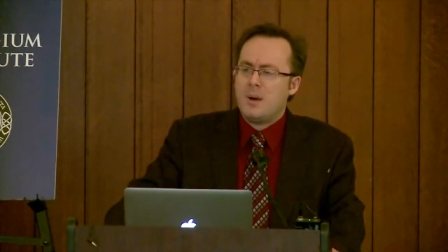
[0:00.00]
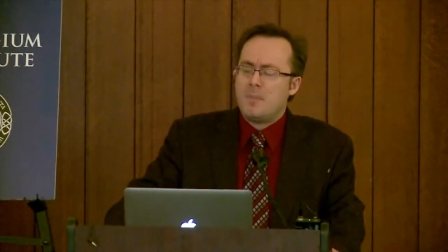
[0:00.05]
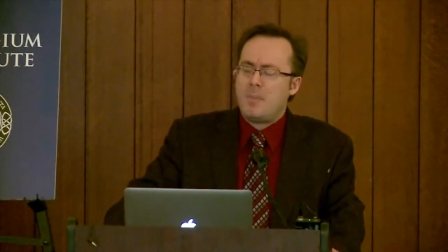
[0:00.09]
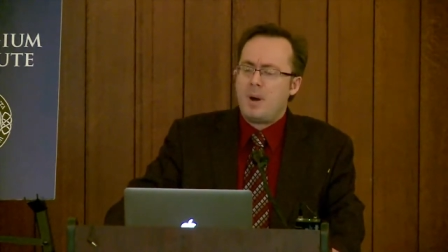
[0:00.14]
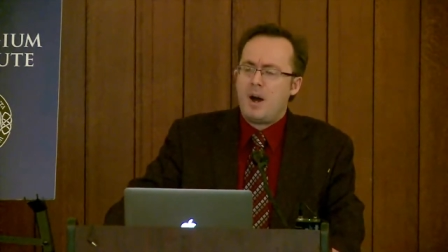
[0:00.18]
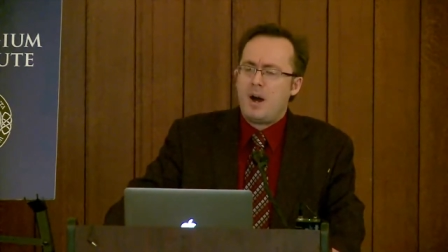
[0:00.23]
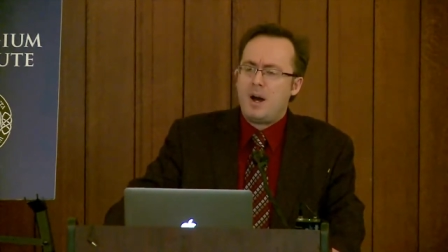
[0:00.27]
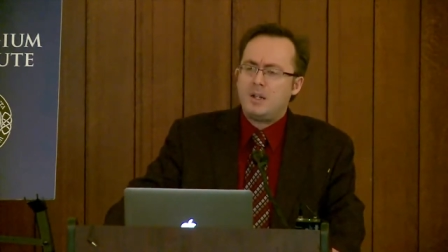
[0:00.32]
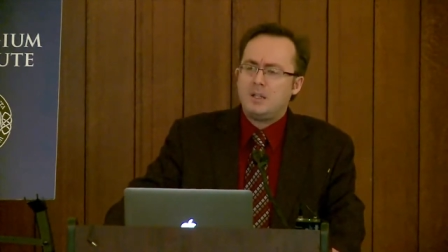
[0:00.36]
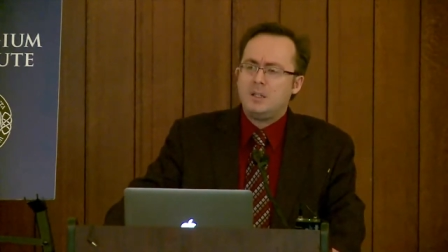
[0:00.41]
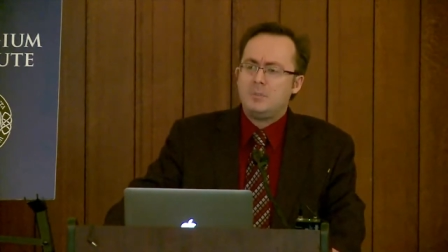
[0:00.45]

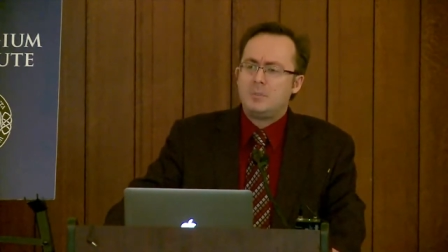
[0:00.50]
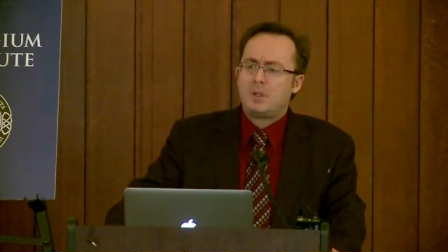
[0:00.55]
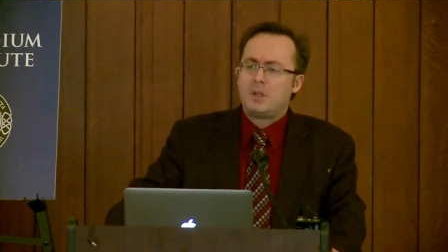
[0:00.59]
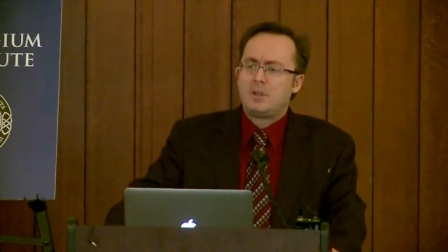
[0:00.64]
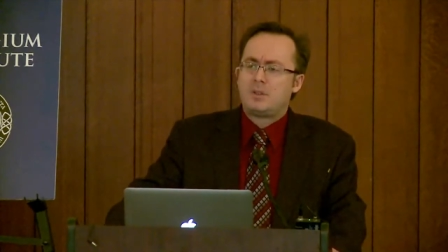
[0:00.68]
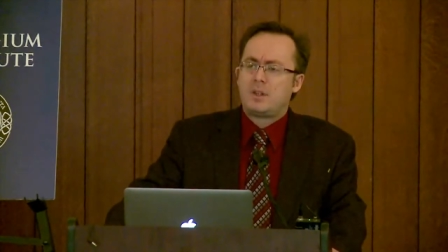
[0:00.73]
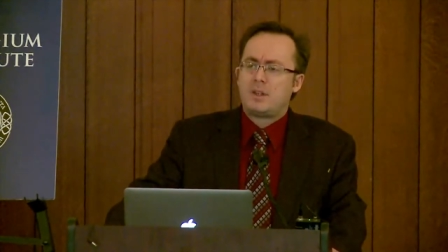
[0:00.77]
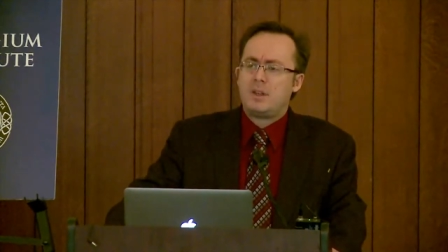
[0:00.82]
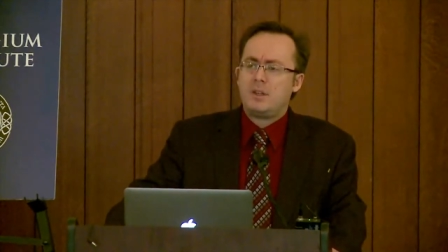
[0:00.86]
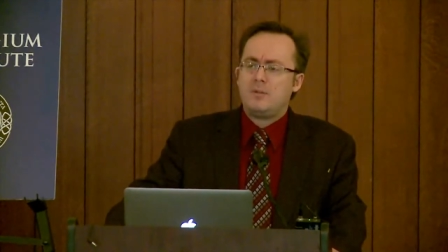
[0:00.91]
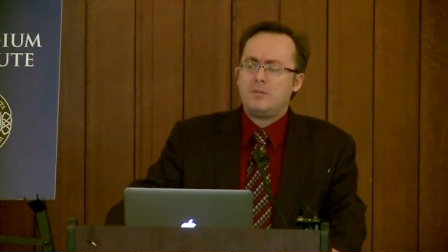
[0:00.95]
partly
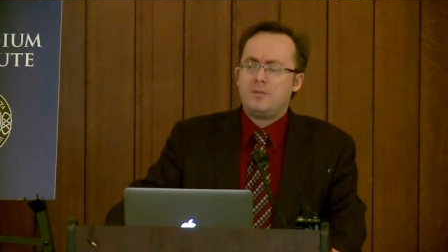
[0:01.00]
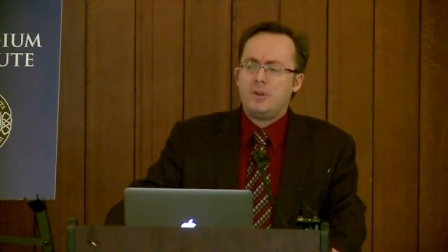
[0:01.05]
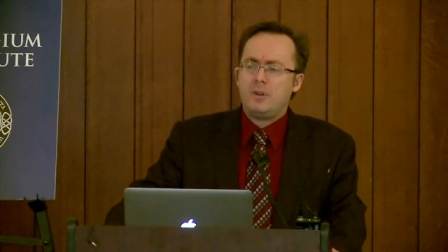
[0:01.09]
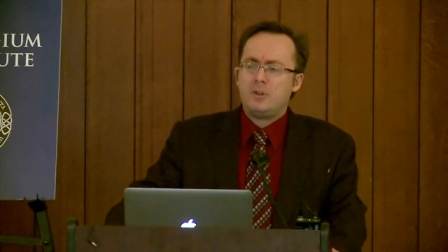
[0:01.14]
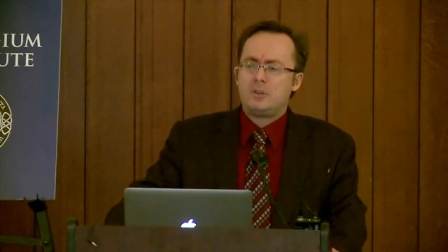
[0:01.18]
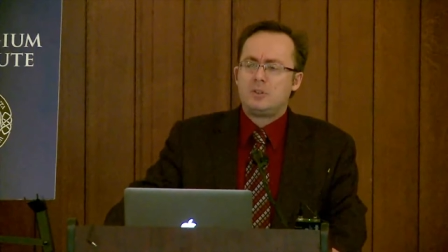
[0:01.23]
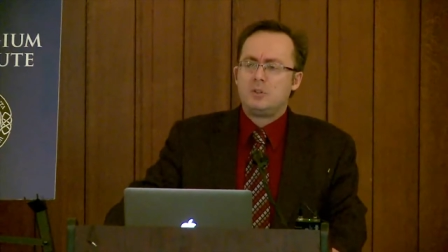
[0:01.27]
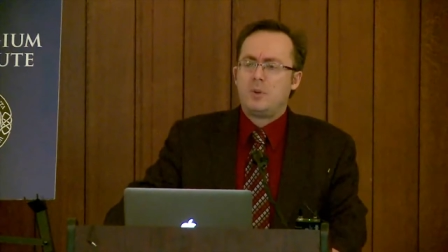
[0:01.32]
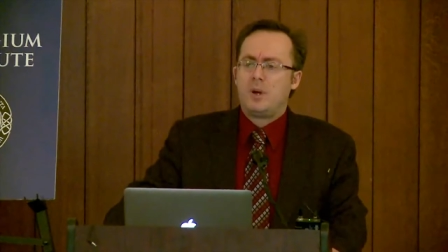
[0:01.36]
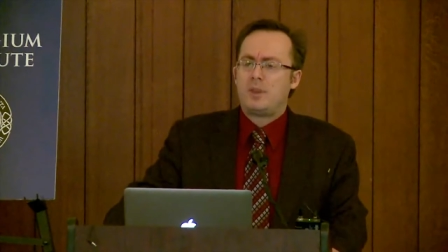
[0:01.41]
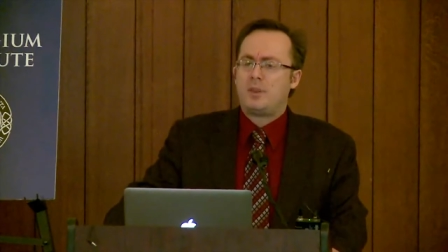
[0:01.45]
because I think
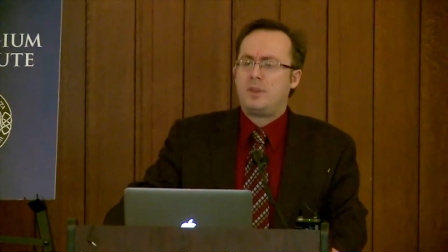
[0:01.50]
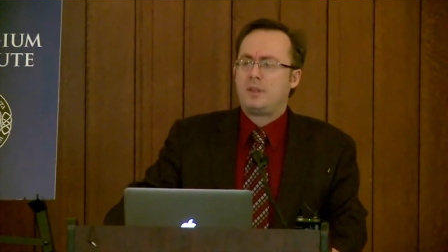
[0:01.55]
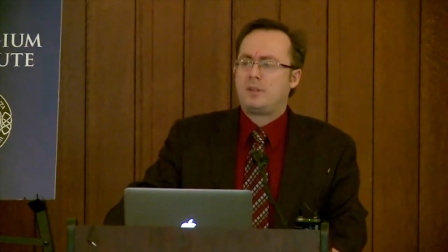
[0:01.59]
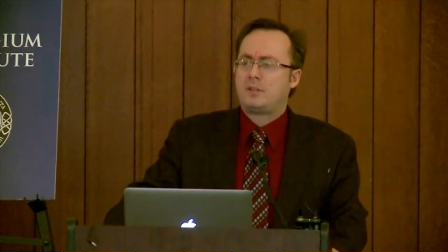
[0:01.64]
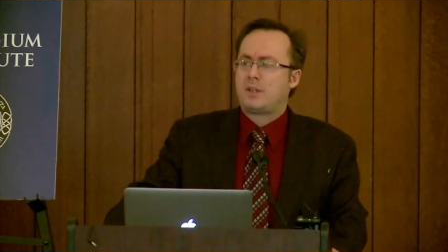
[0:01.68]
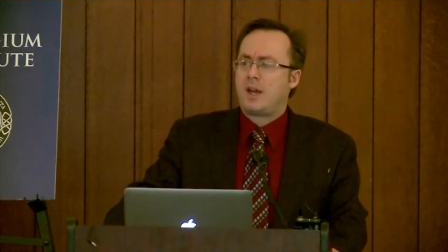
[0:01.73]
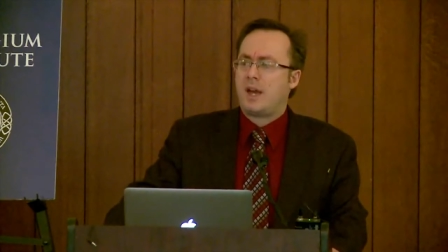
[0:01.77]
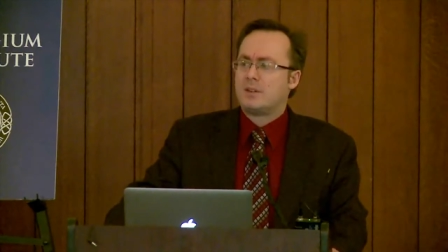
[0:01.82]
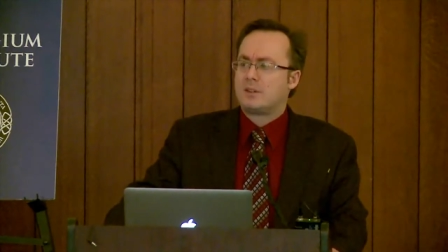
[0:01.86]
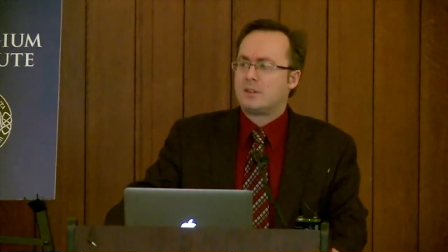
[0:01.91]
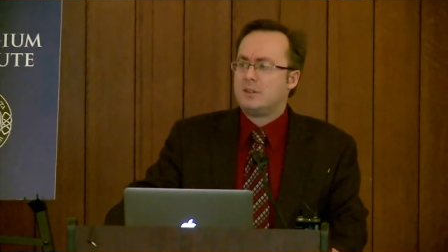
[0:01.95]
virtue
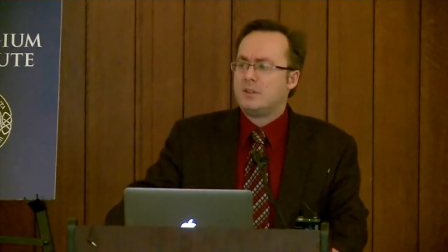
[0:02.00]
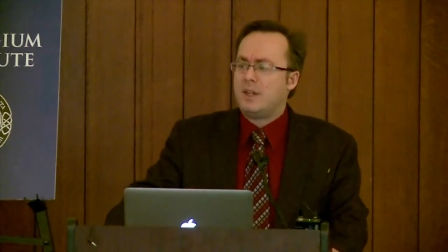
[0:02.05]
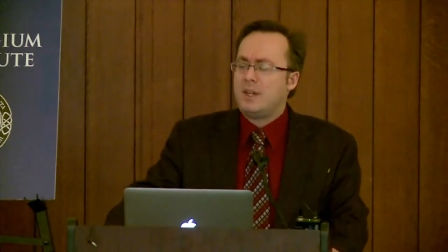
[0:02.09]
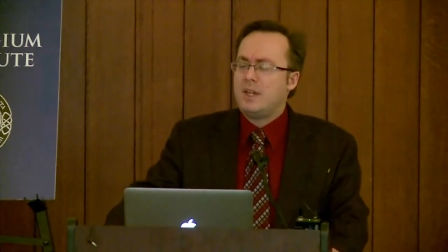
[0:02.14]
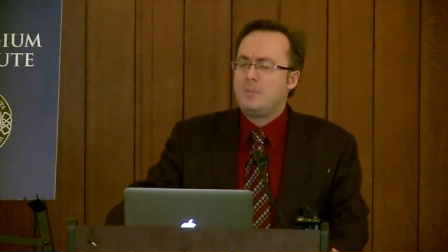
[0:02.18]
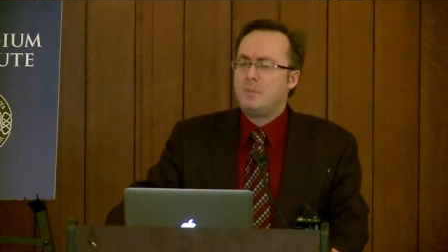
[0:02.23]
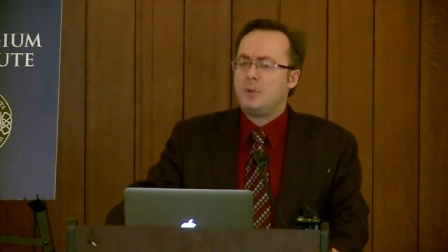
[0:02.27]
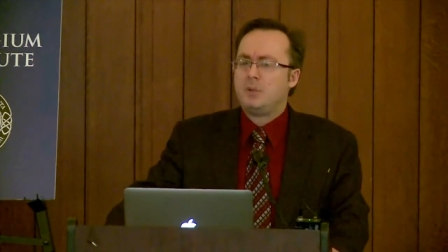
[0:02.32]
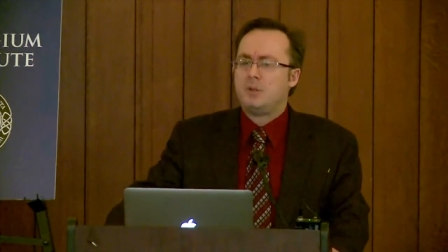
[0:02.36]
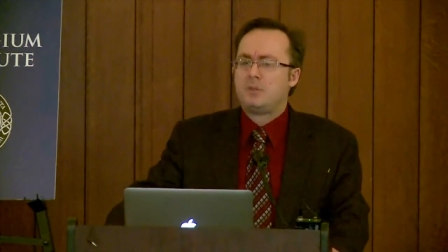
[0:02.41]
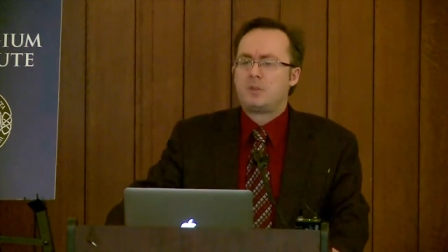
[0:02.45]
ethics as a
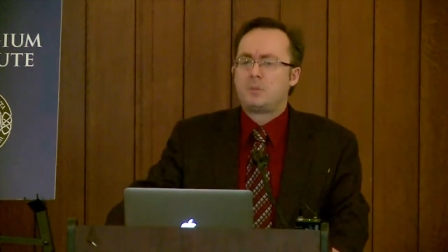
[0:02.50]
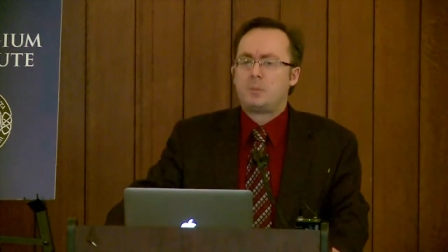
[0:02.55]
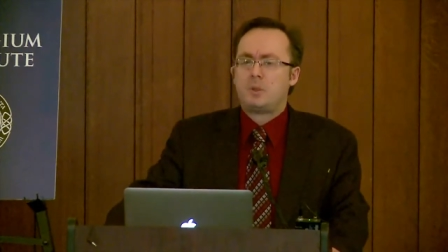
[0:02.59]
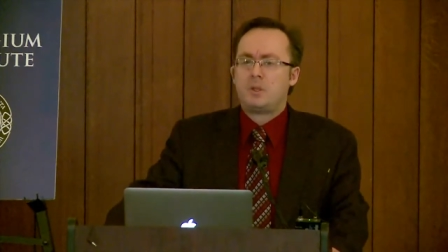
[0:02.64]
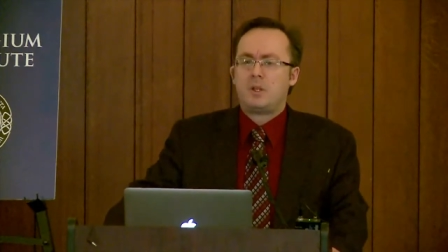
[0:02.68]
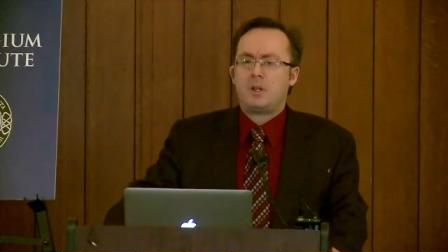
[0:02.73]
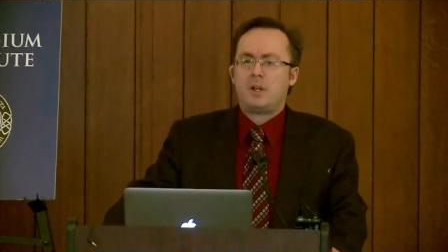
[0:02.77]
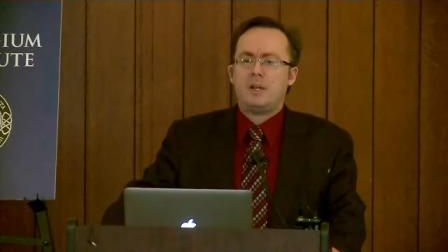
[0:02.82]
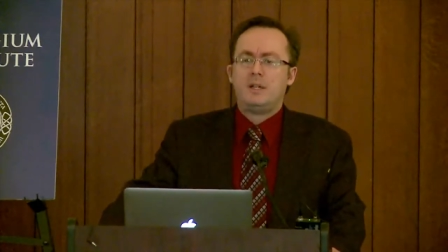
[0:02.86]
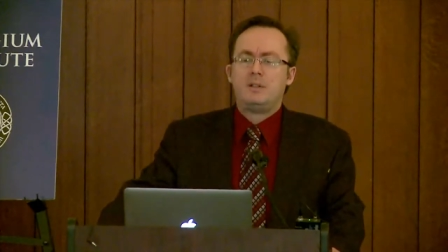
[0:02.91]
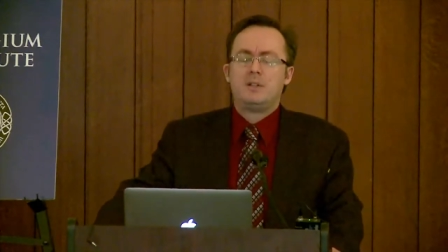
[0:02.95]
label is
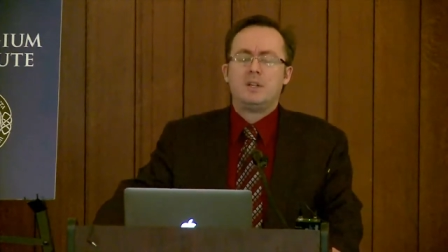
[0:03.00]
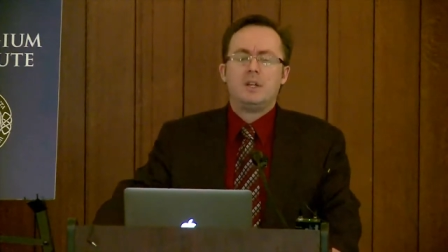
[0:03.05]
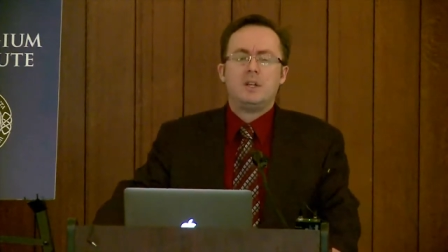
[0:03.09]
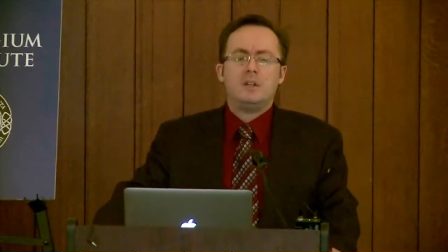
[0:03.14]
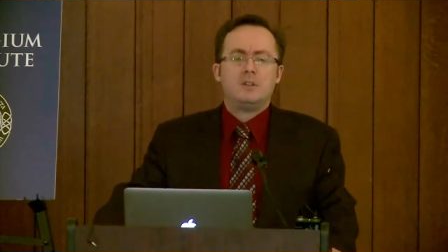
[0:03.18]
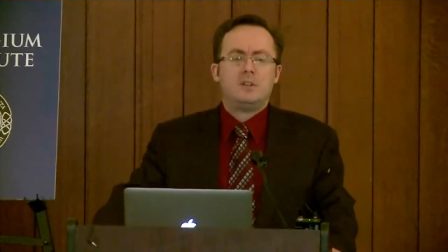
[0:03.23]
applied